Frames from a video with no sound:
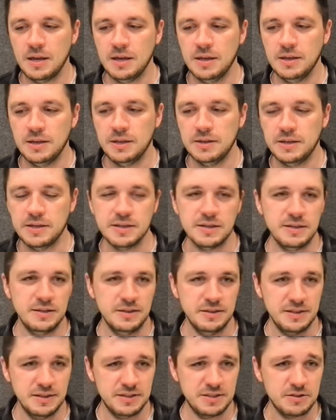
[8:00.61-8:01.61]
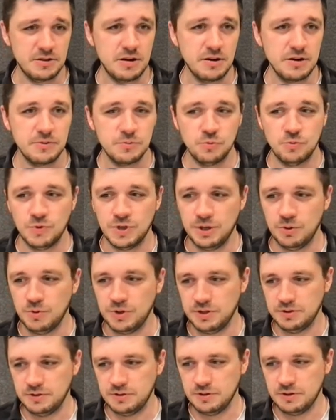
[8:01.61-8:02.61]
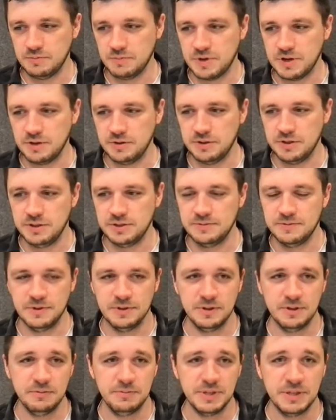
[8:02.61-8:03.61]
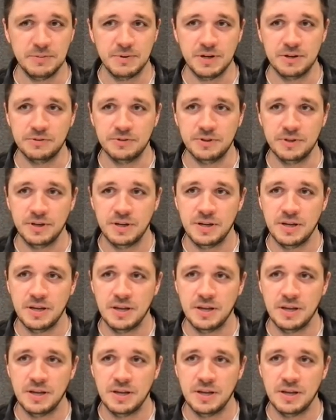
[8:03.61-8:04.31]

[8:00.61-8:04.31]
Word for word: And I think in this talk, what I wanted to talk about is a little bit about